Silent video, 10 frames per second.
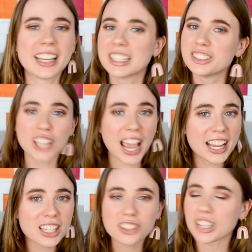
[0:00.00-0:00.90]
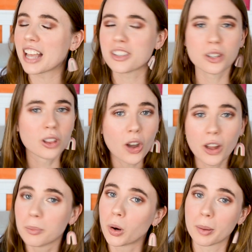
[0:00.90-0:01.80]
It can change as you
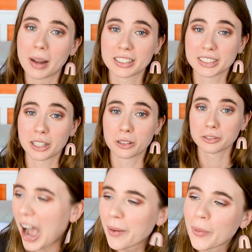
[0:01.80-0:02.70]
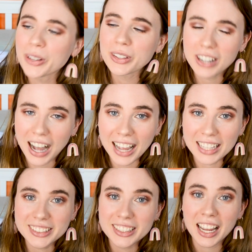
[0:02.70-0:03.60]
learn more about yourself. I want you guys,